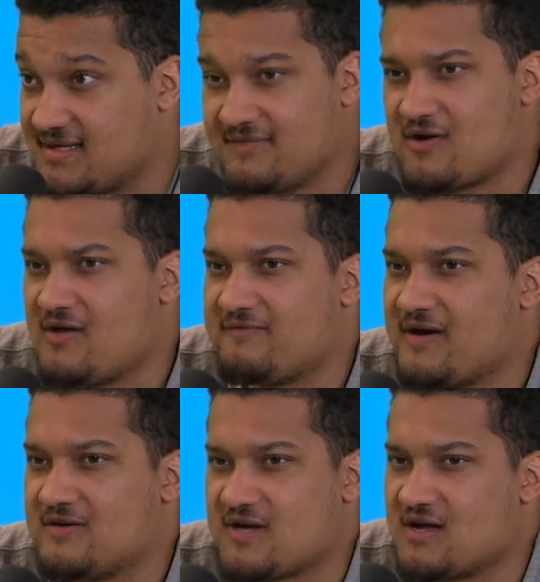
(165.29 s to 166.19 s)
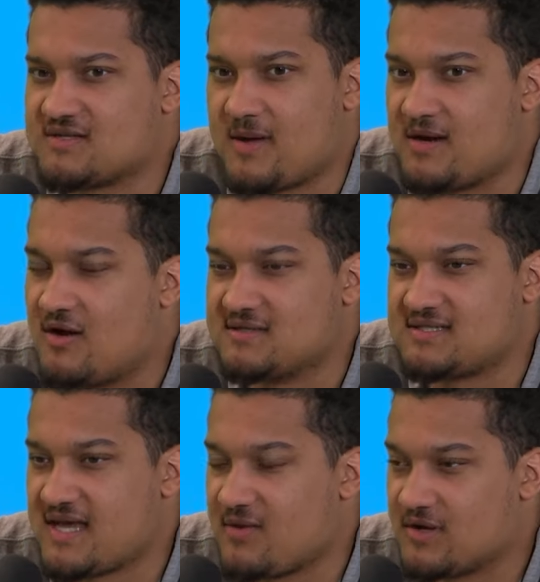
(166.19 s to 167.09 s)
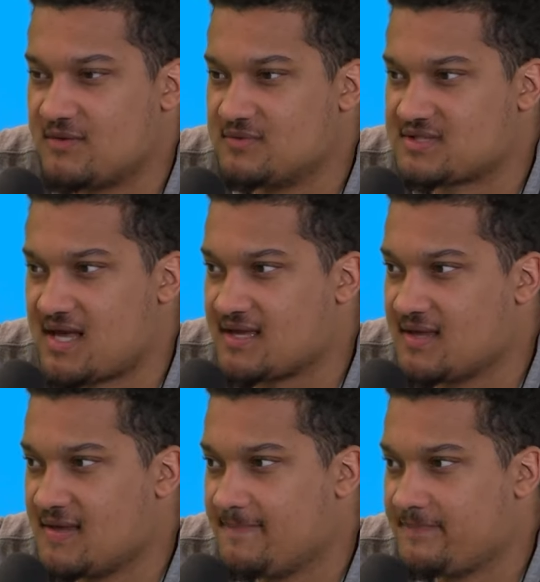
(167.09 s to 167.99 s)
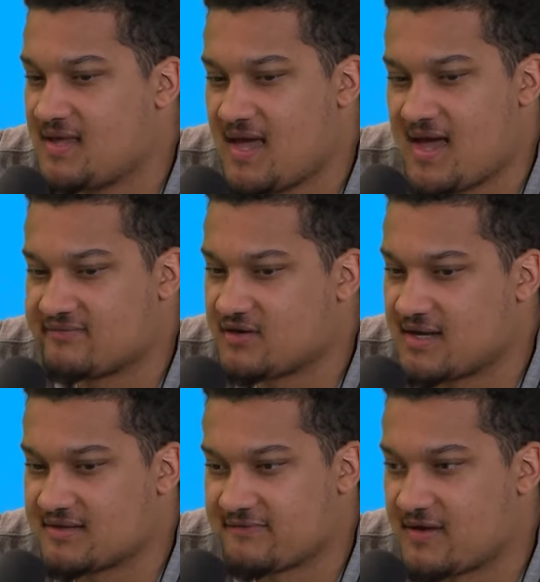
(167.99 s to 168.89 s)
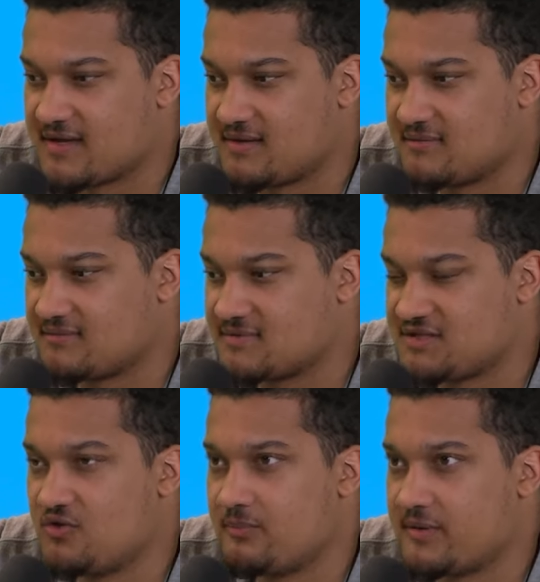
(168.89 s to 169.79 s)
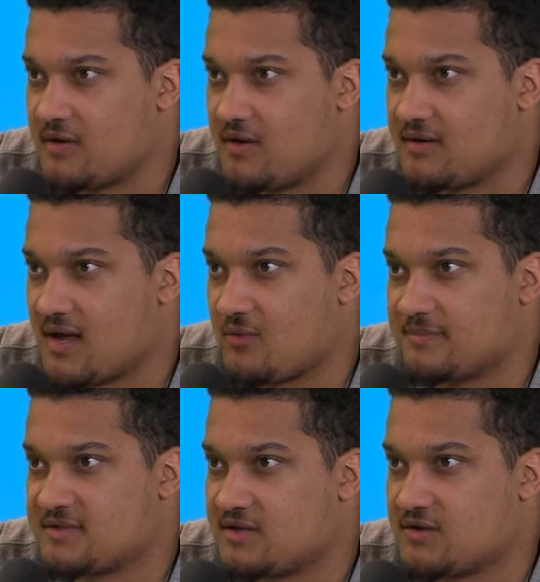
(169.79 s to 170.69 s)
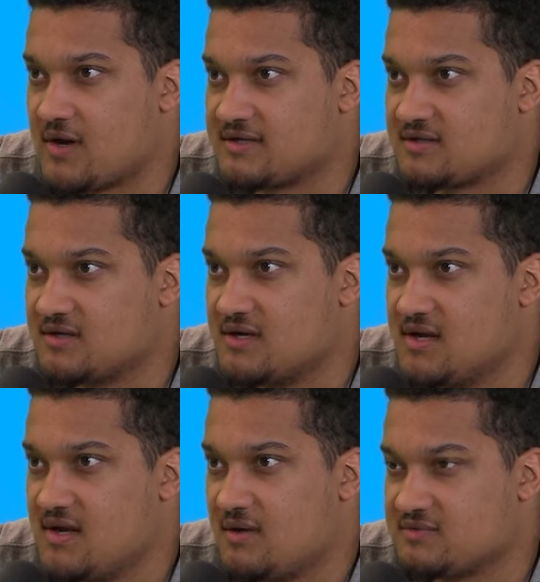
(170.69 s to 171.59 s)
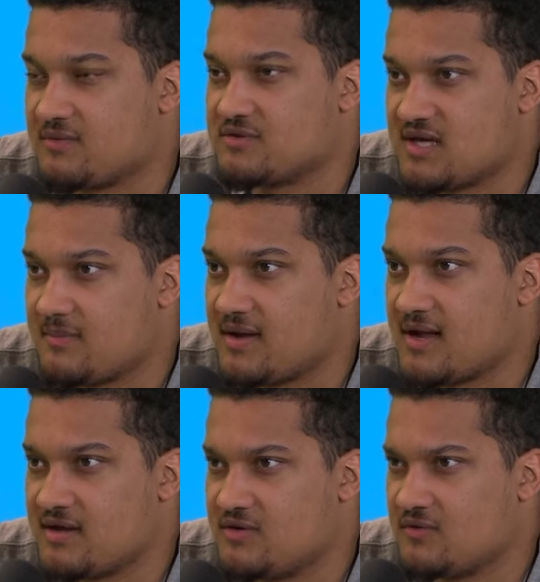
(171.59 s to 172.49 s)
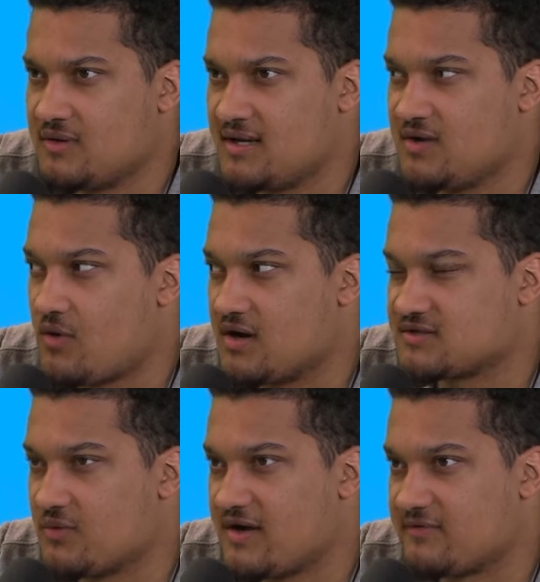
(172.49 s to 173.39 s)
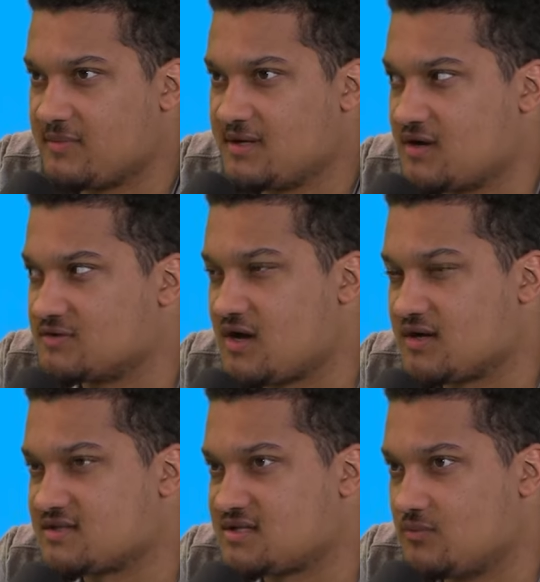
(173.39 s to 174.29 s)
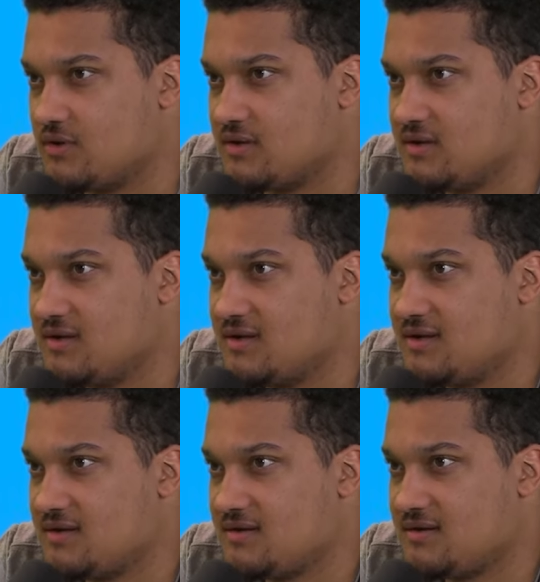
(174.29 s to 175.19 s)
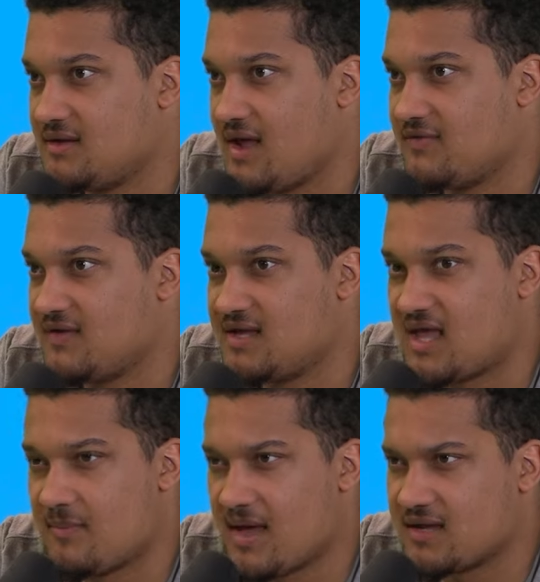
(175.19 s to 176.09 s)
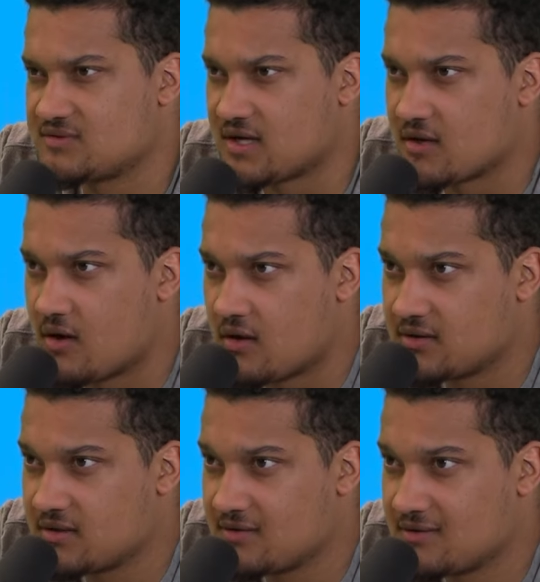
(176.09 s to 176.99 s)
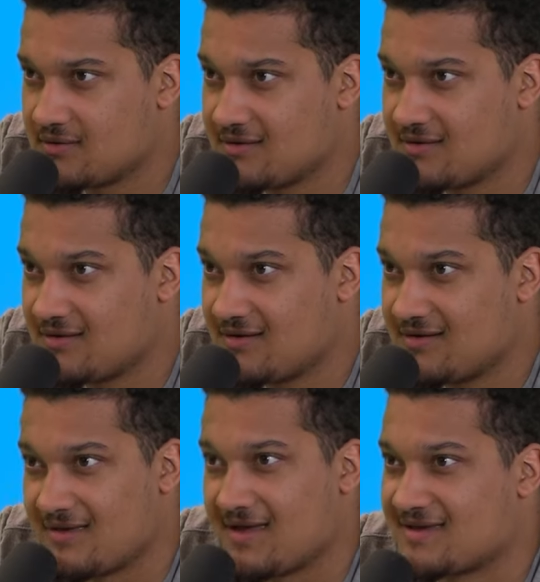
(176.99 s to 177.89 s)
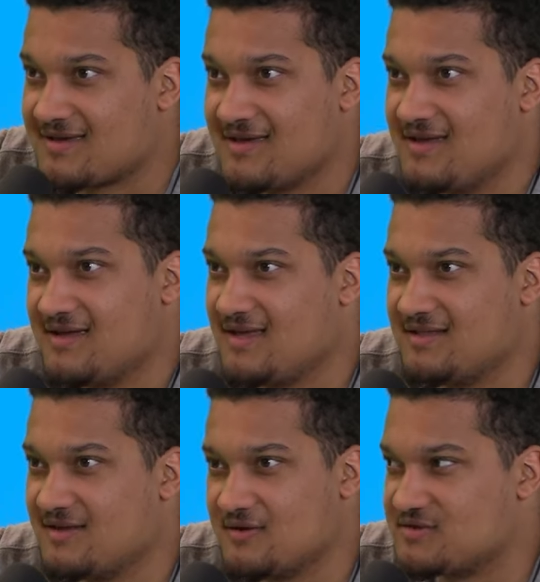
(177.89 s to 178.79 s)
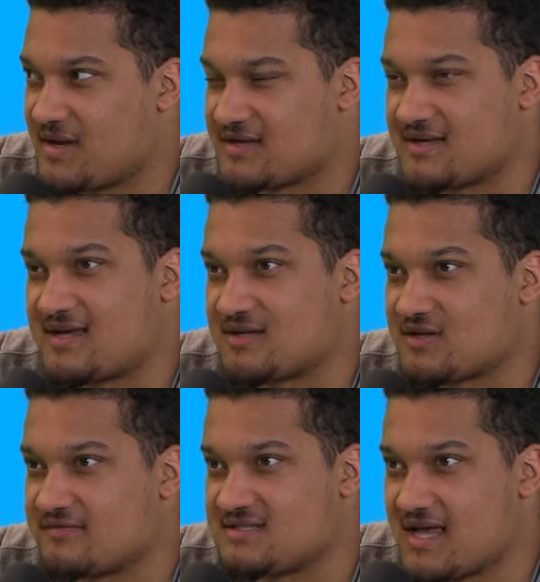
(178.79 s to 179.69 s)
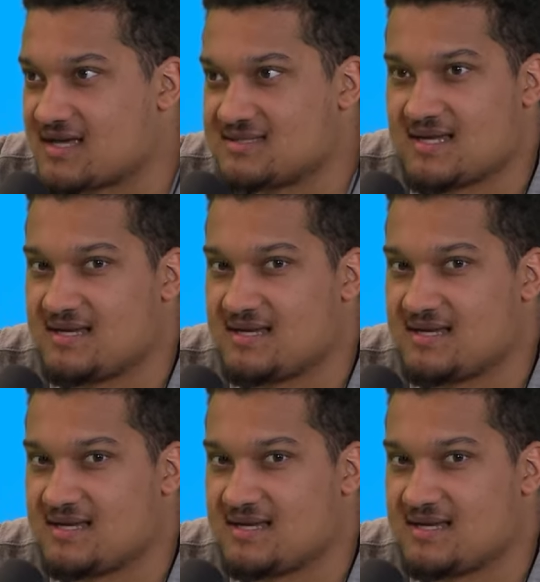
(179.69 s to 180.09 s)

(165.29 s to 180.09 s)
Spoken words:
Even Colin Farrell talked about it on set, where he was like, yeah, after I got the fucking suit put on, I went up to the director and was like, what's up, man? How you doing? And he walked away from me to go talk to someone. And then he came back and he was like, Colin? Like, he literally was about to get kicked off set because they